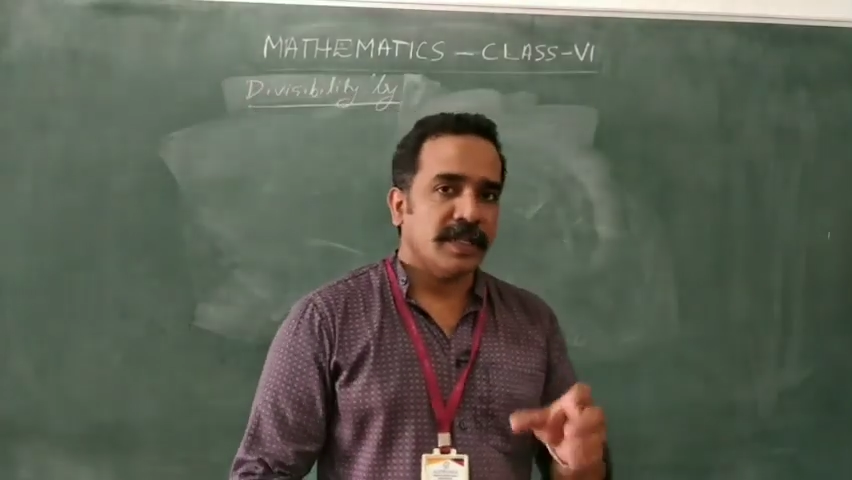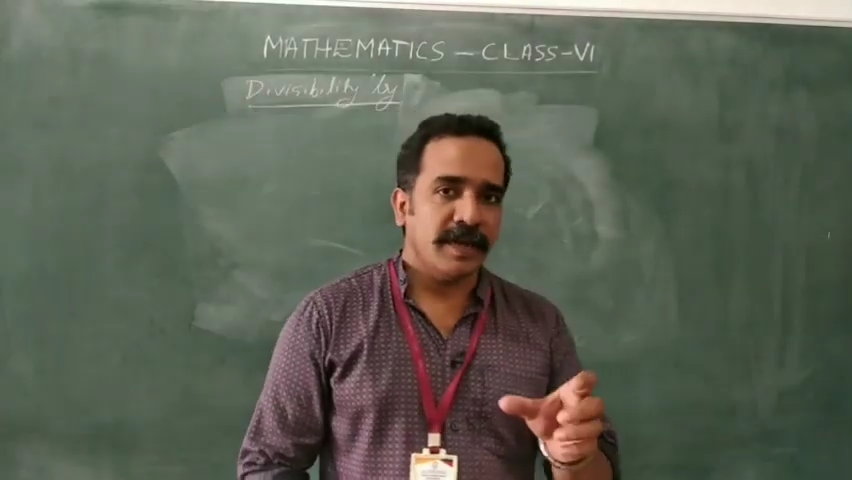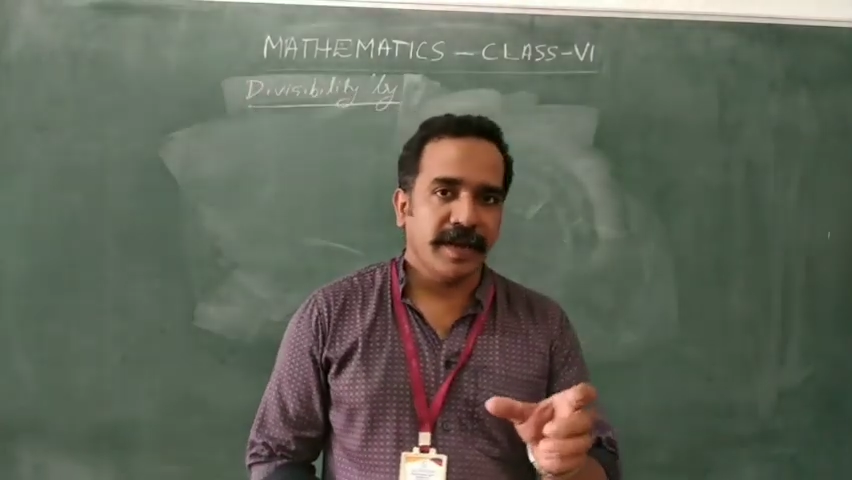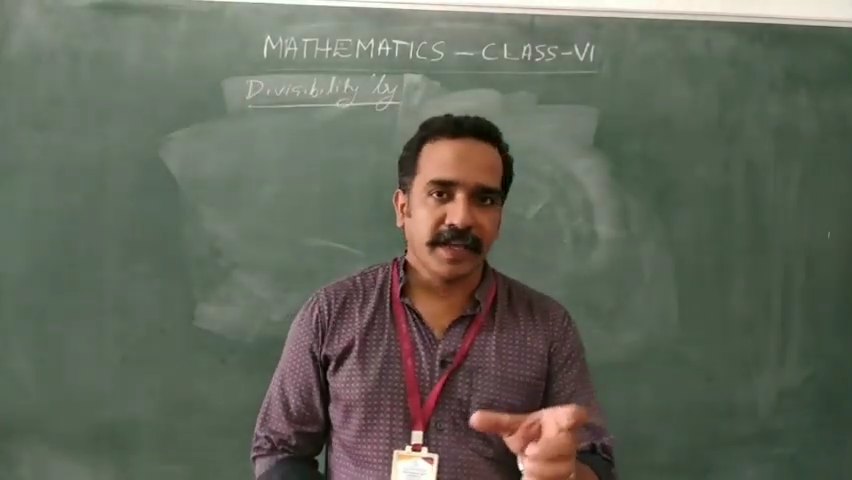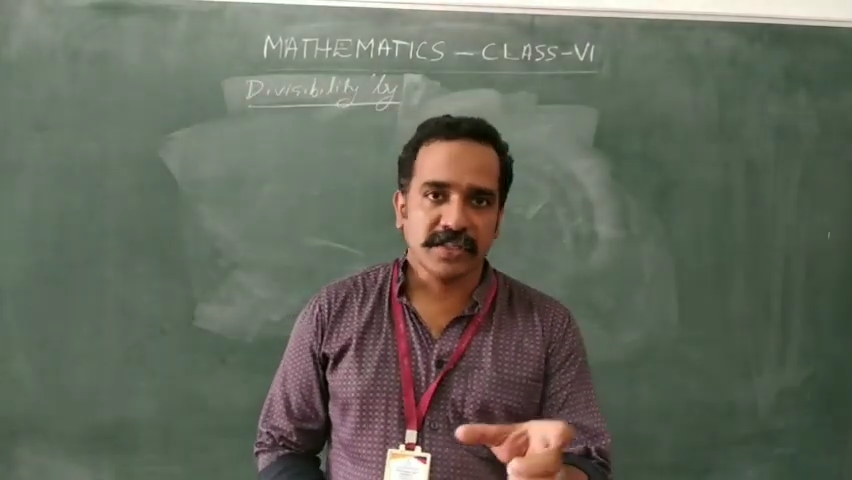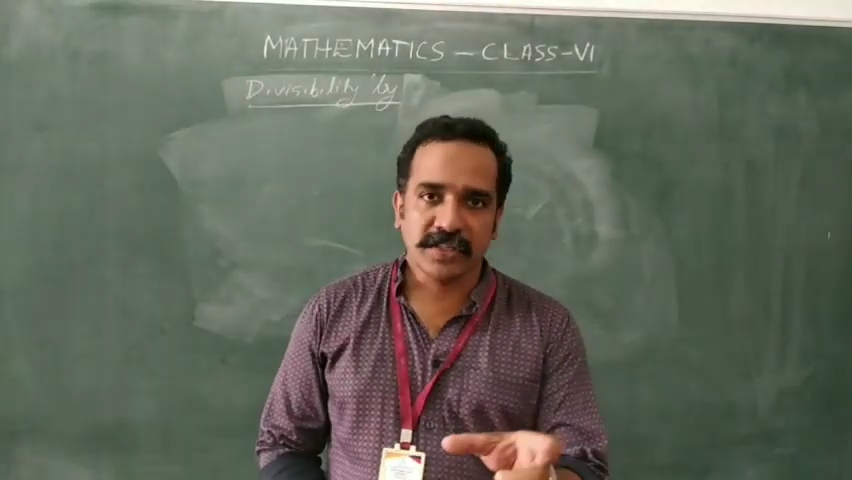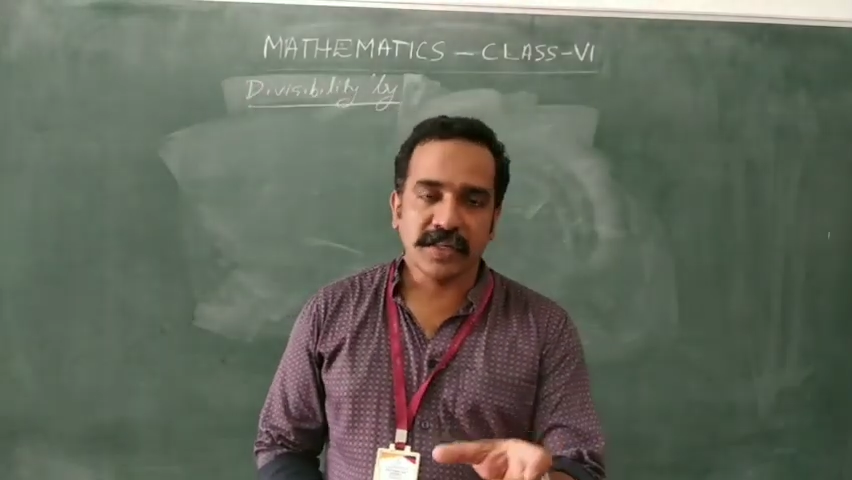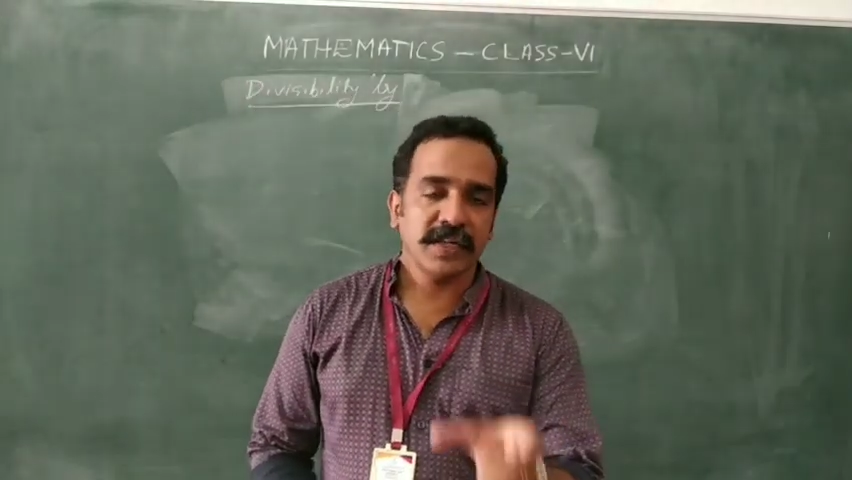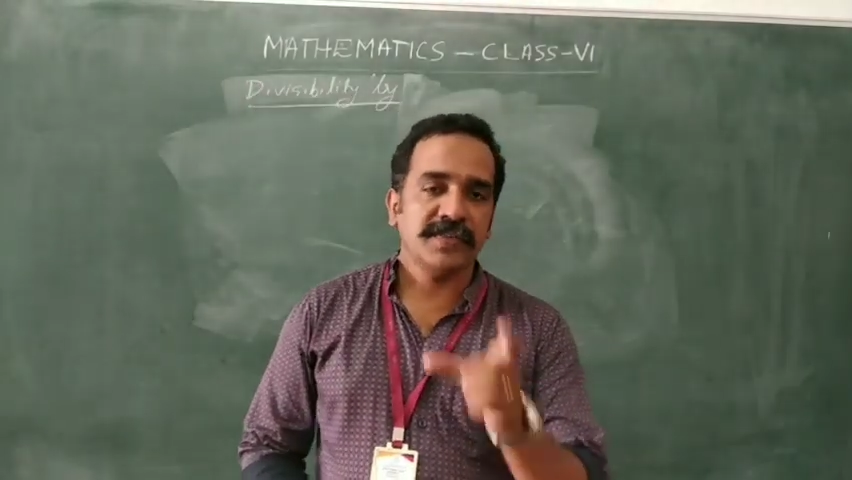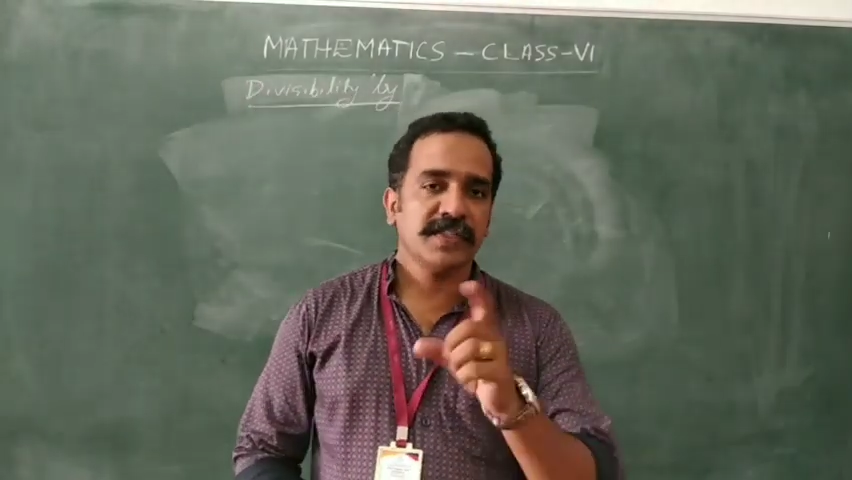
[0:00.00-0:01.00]
the next
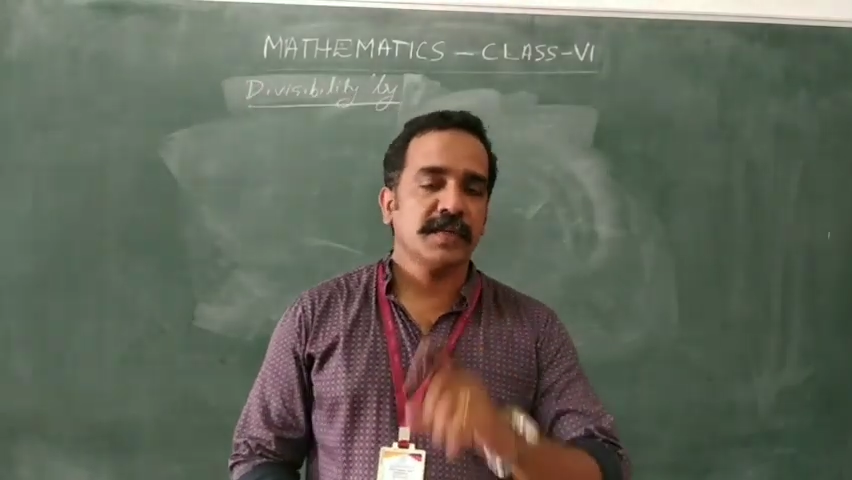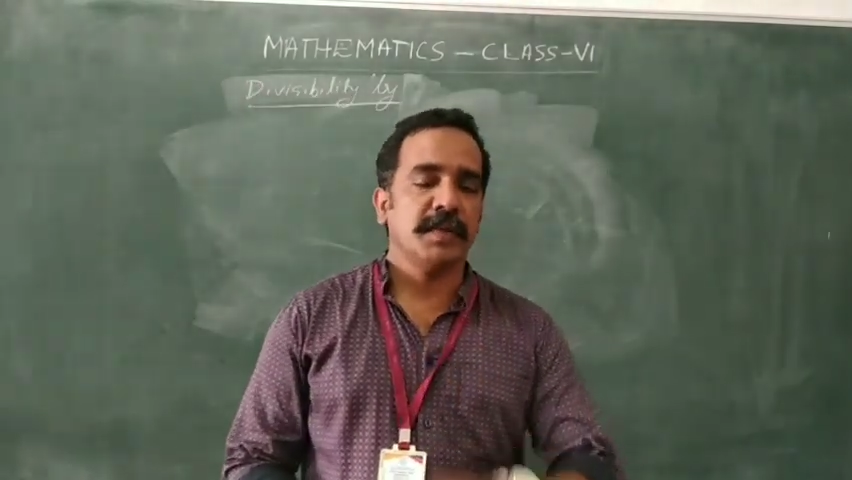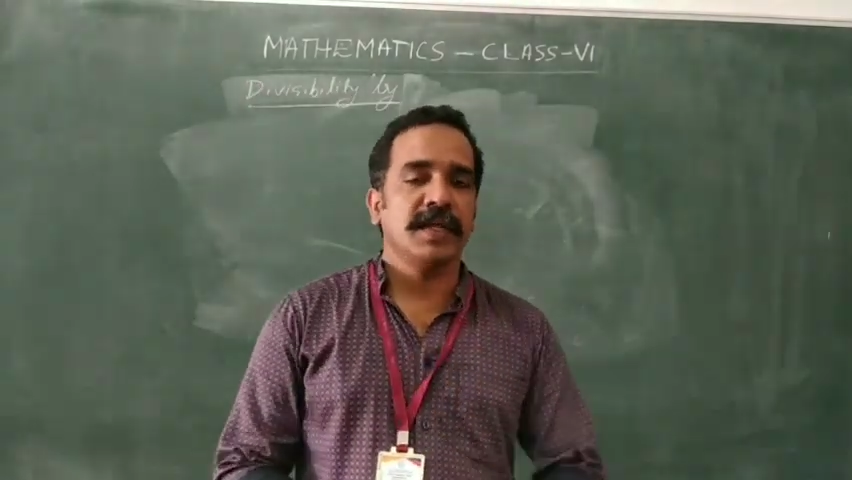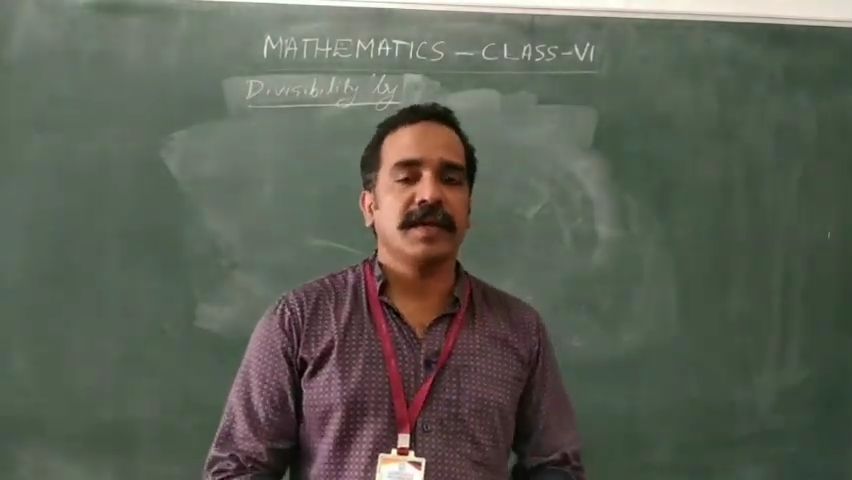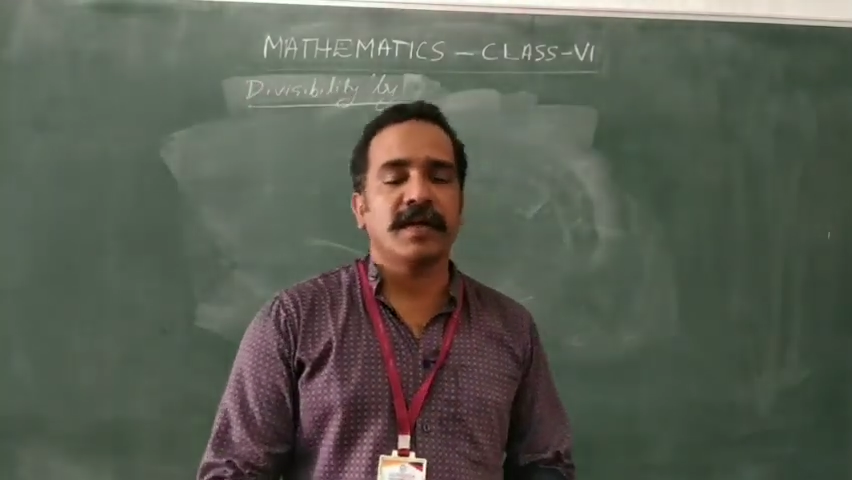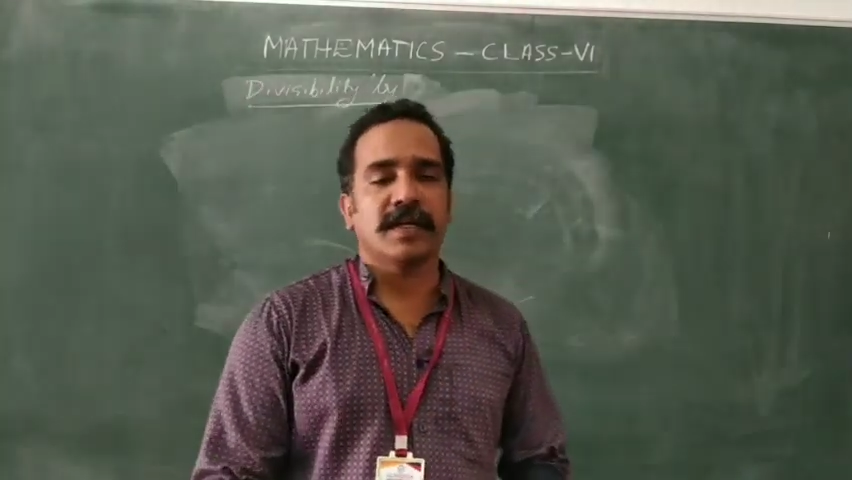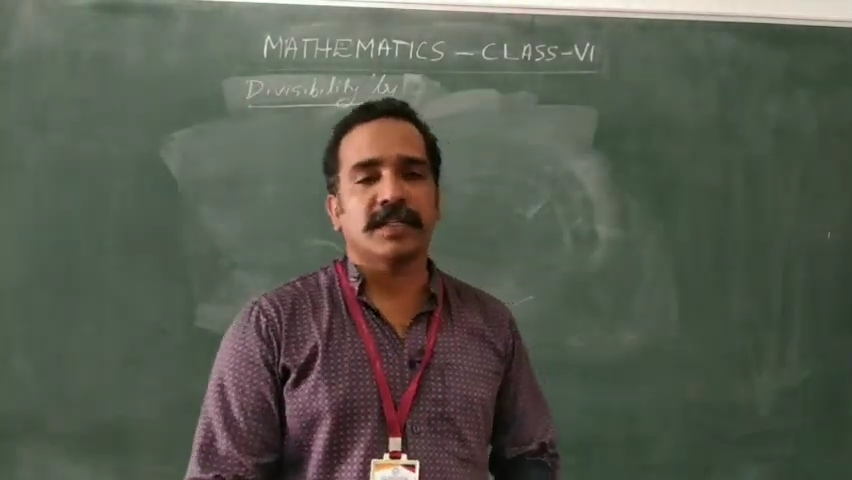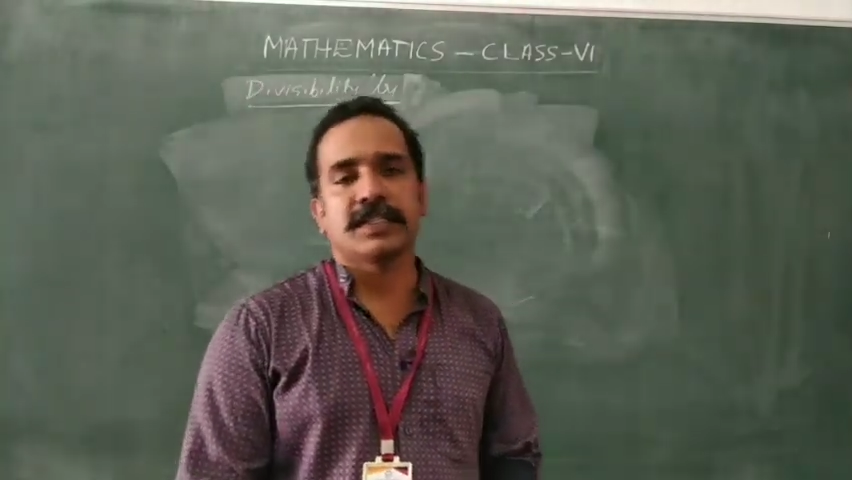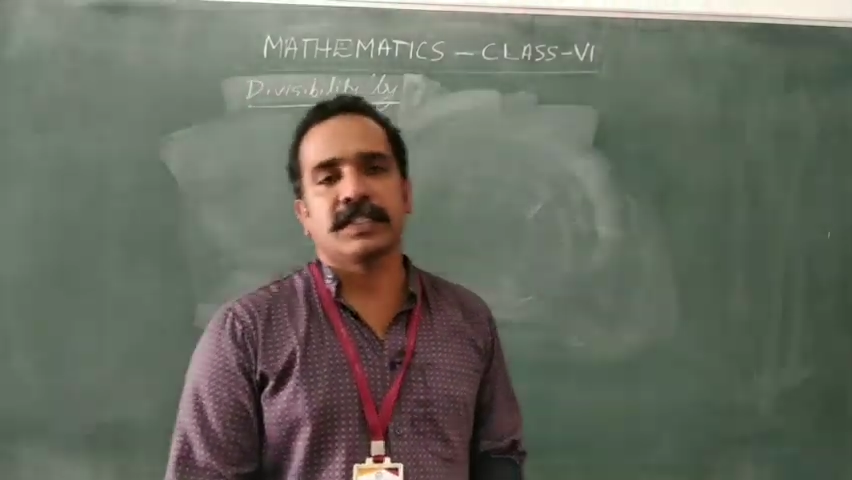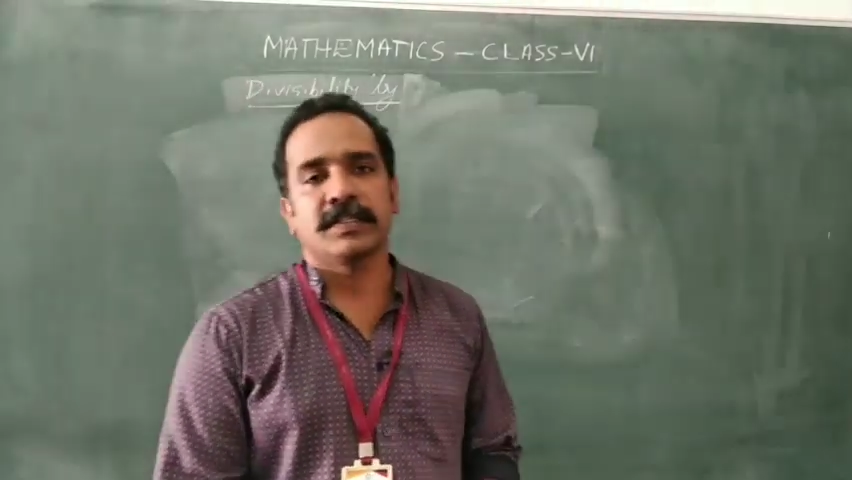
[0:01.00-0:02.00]
divisibility
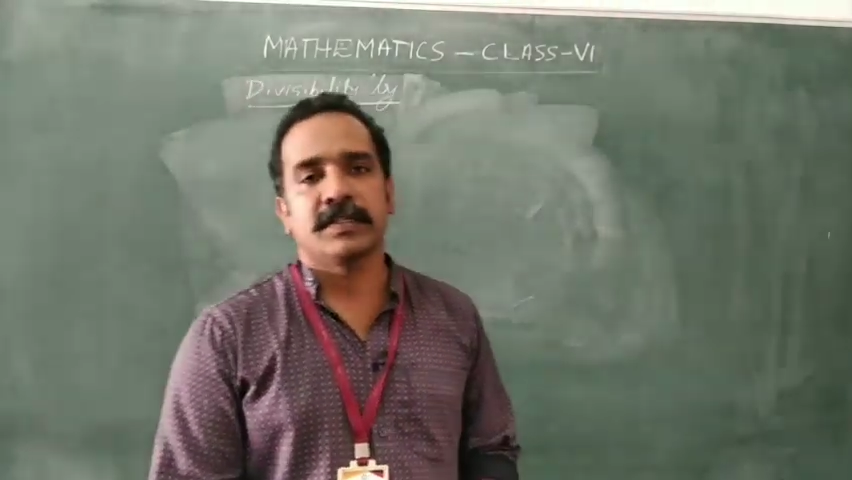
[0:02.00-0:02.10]
test,